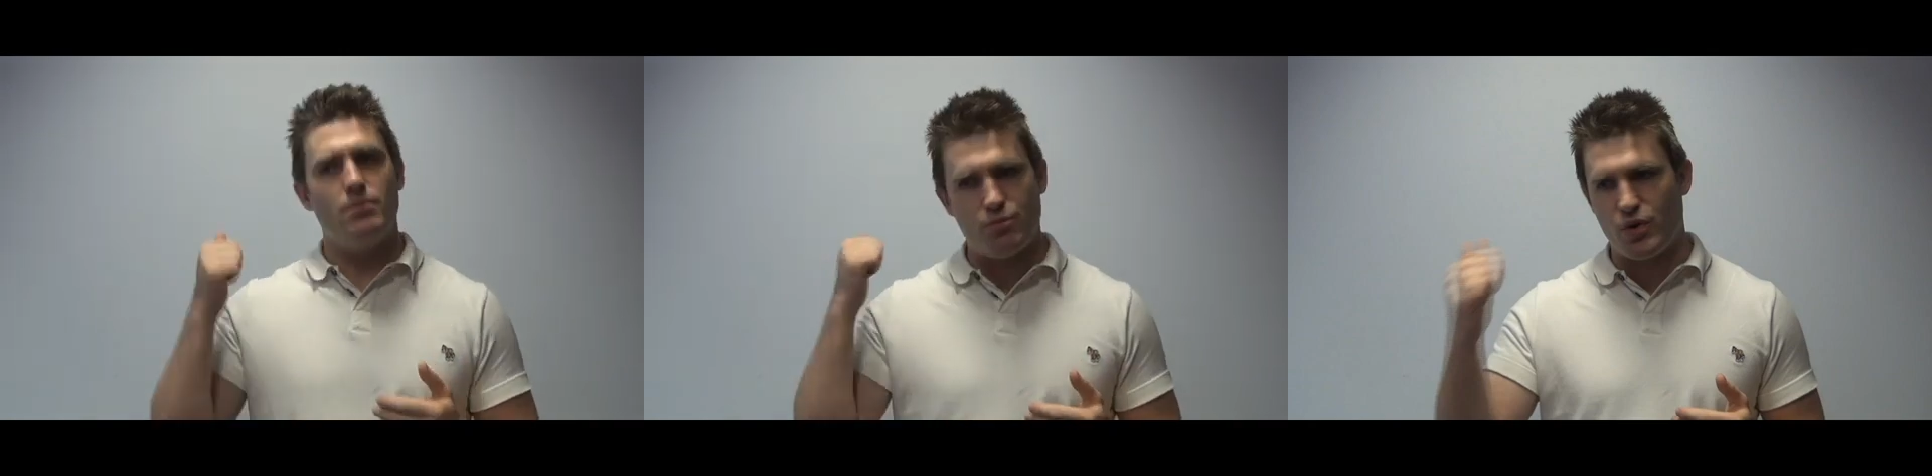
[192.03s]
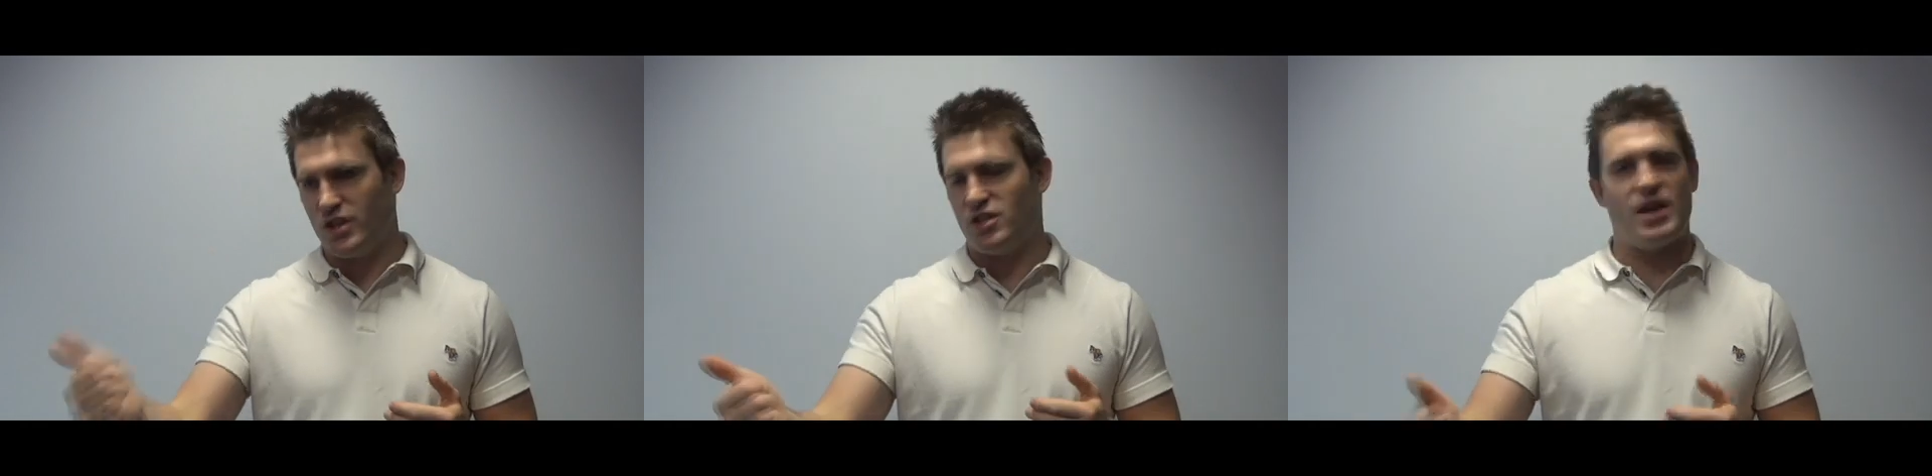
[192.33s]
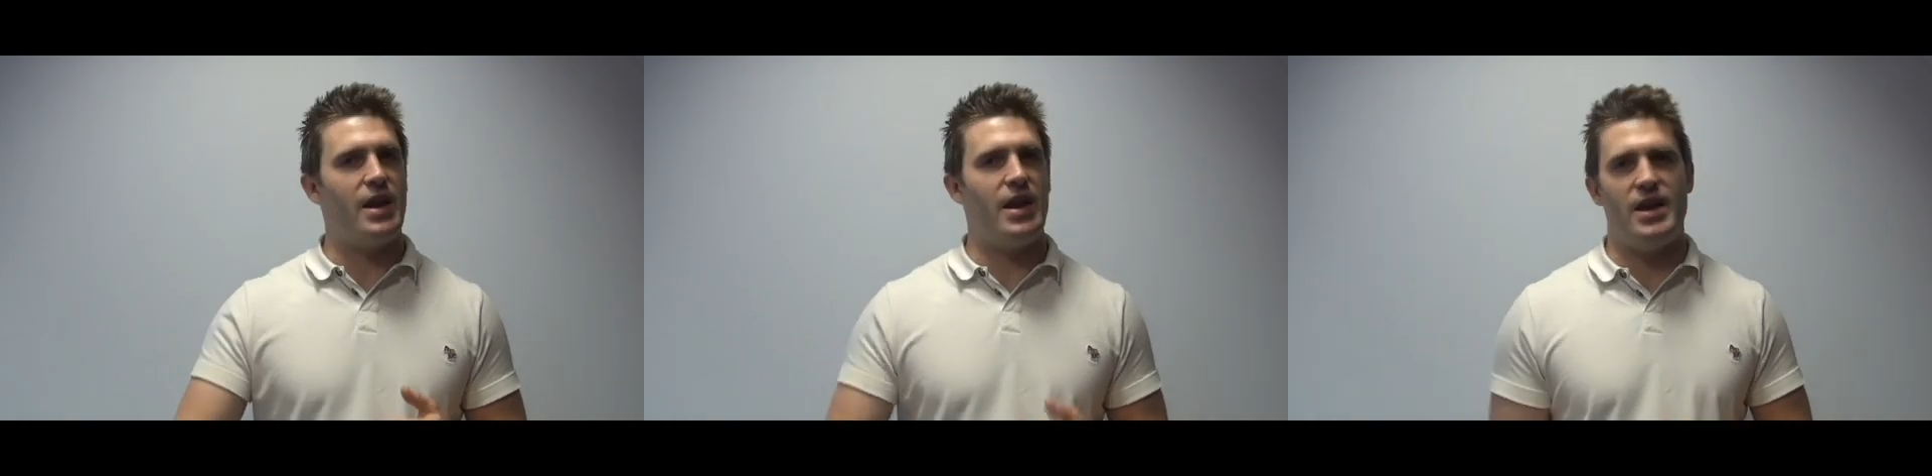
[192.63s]
British
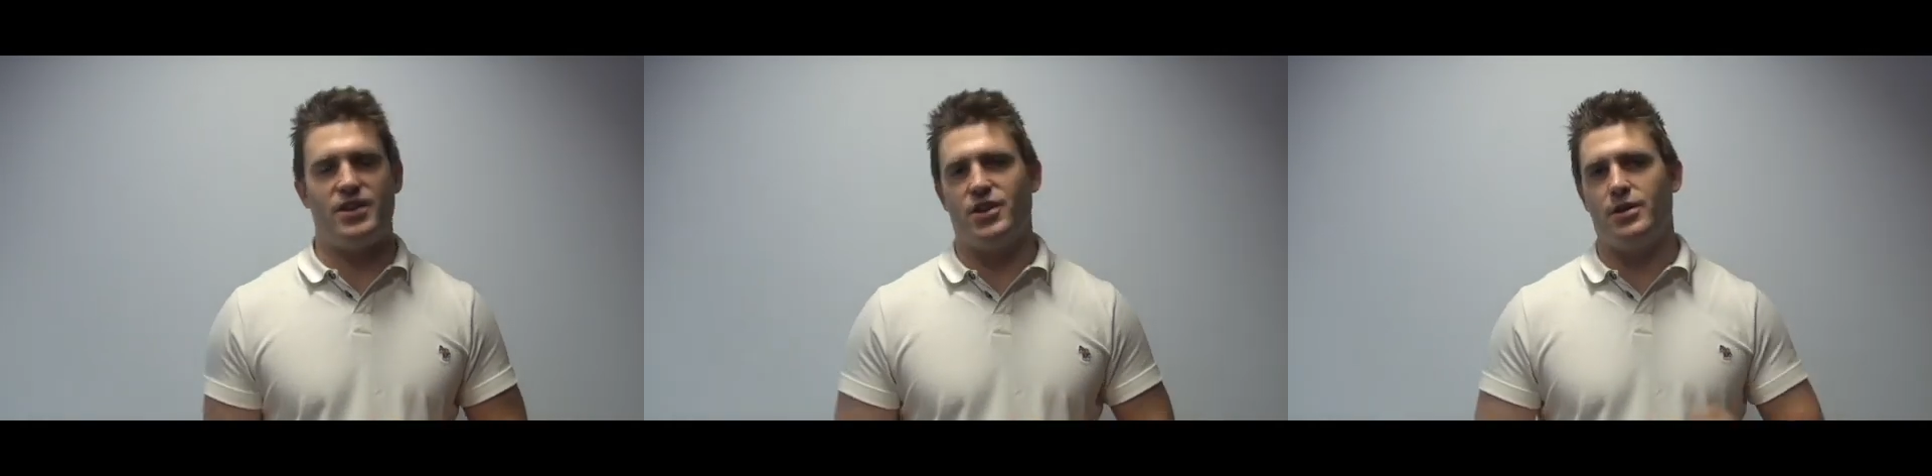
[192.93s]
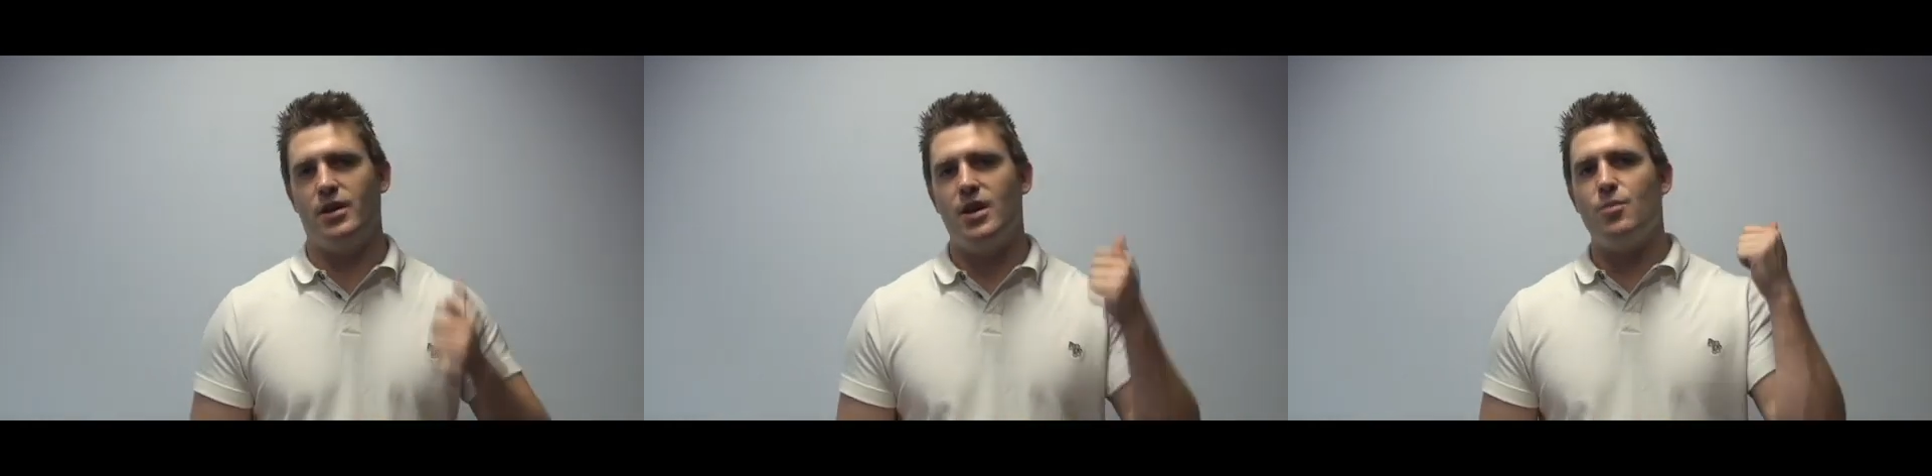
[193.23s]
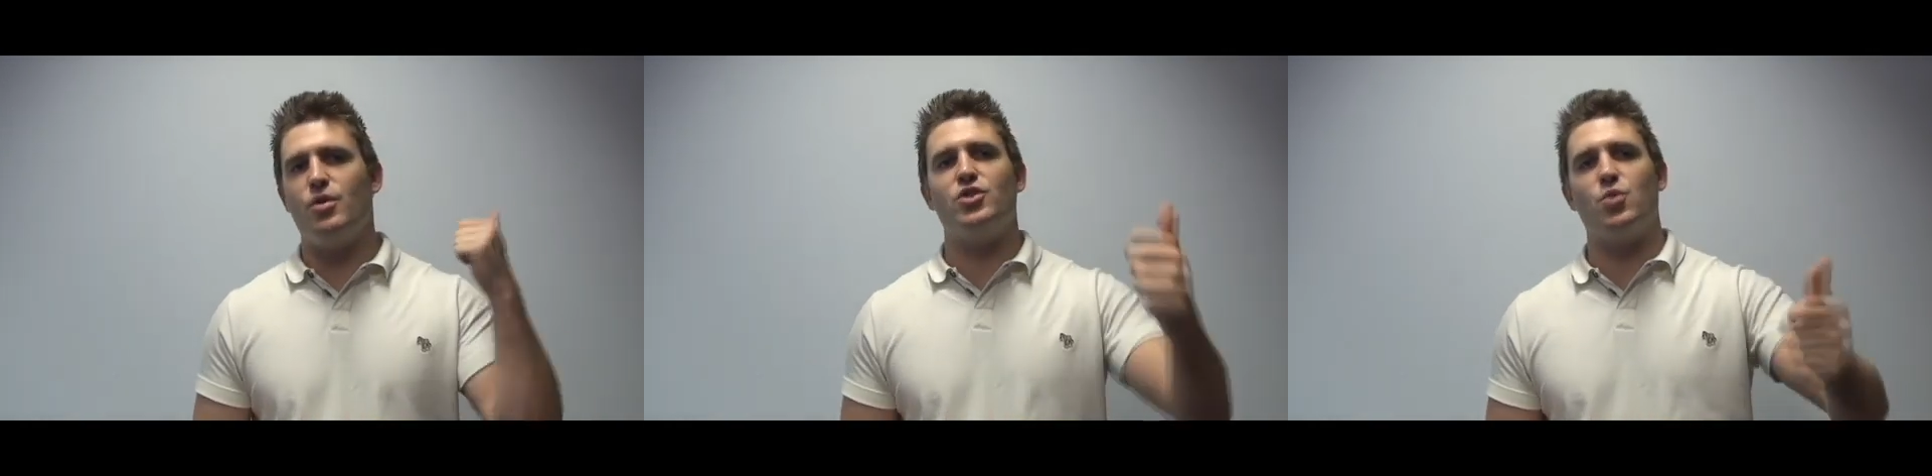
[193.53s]
tennis and
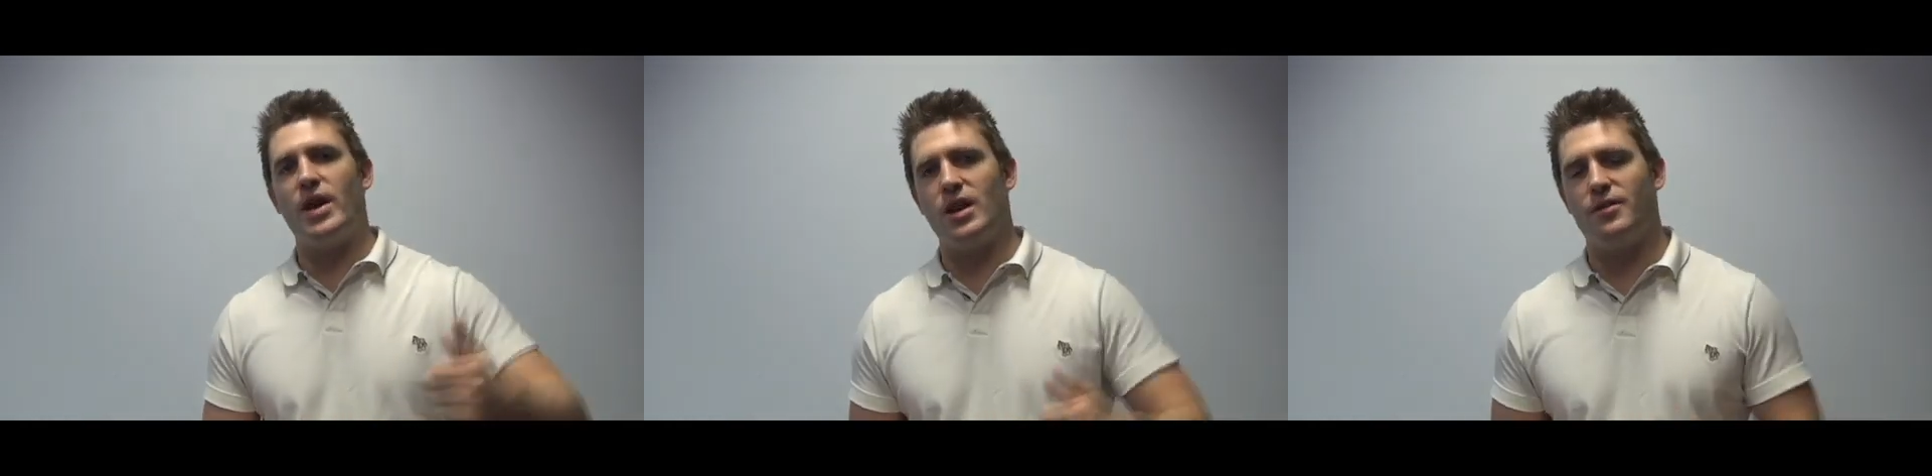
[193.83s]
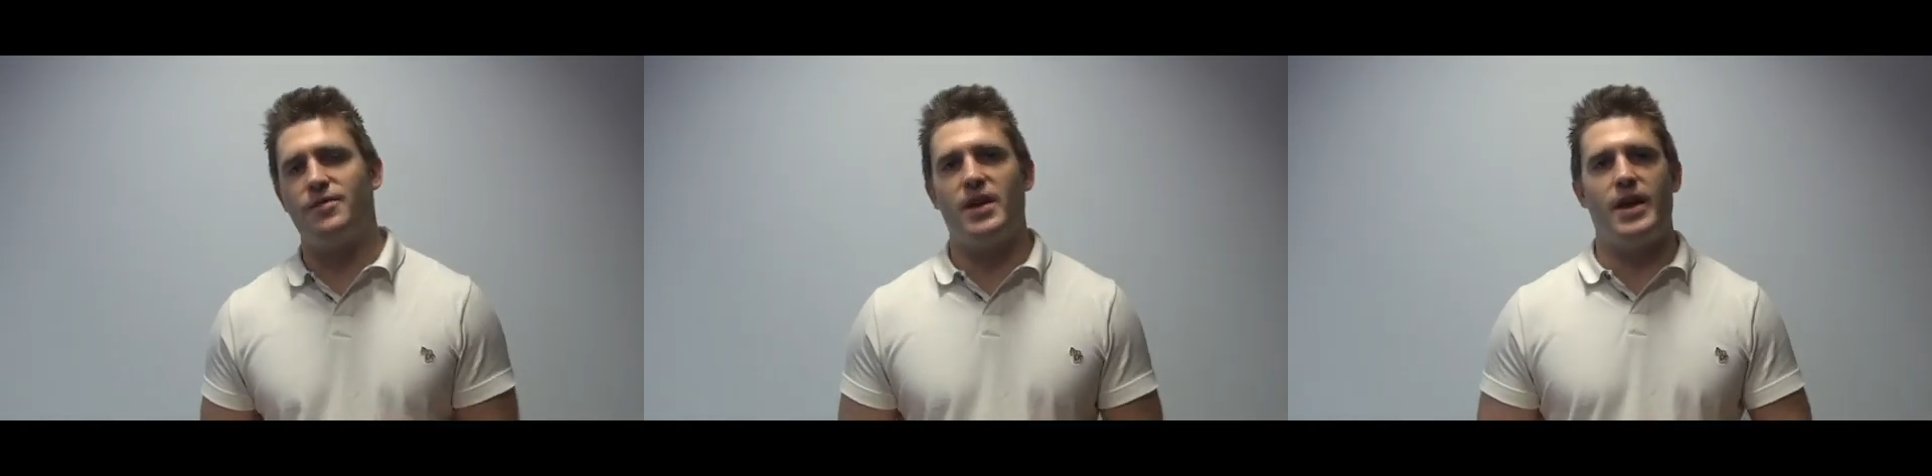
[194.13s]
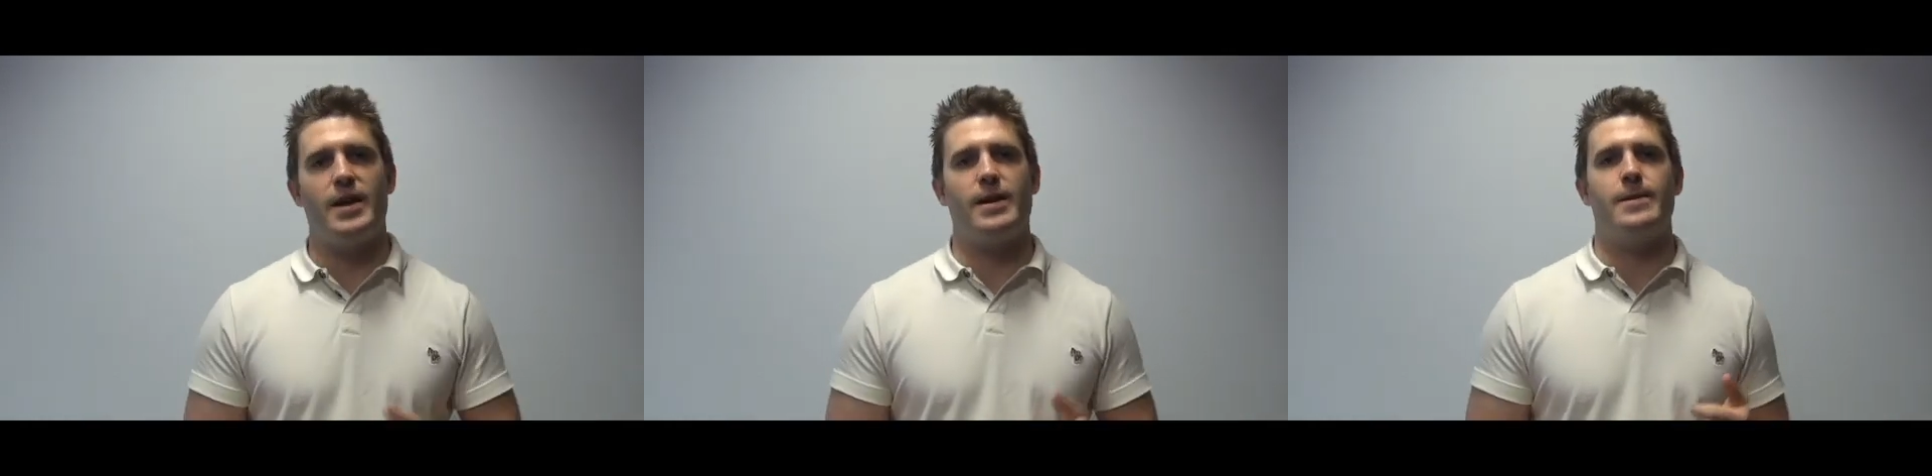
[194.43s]
British
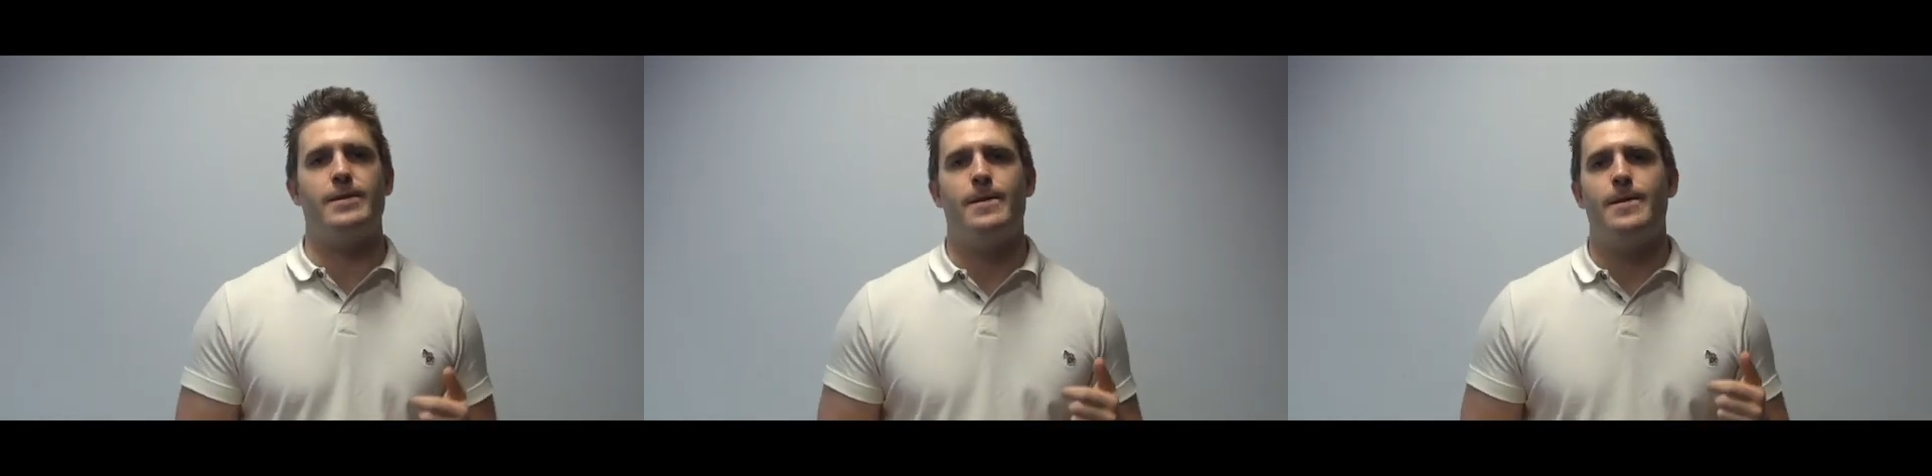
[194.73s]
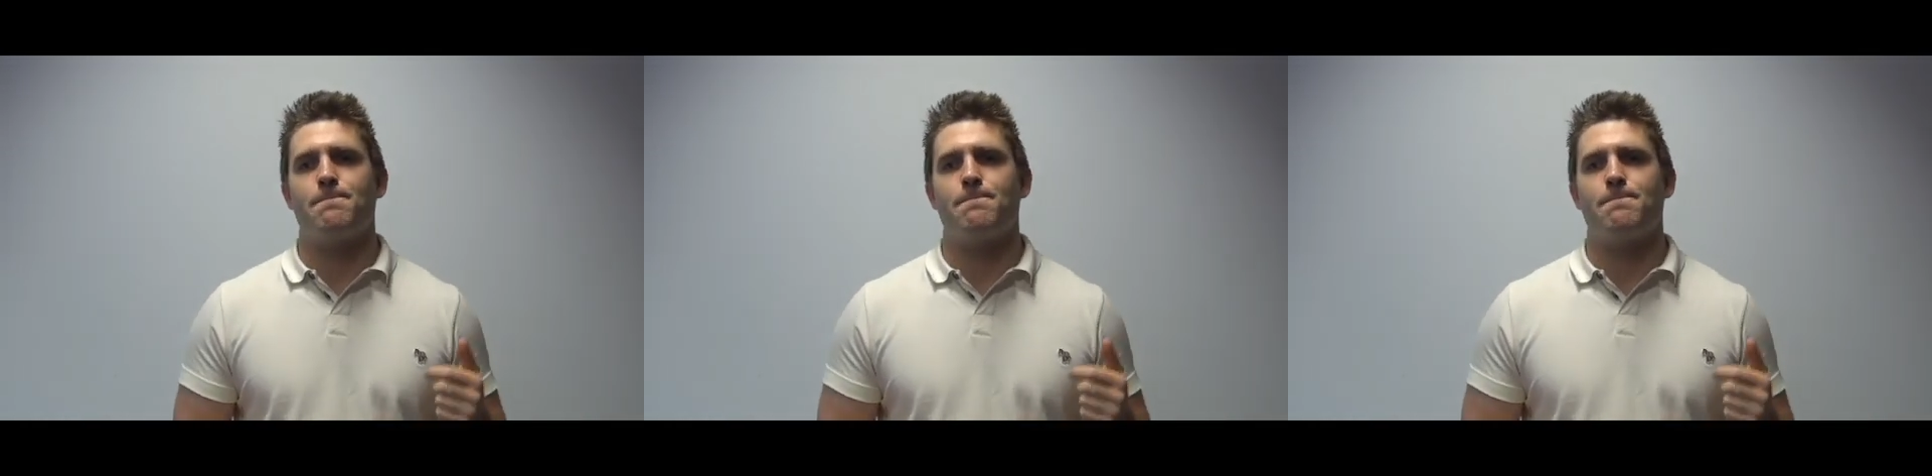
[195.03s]
weightlifting and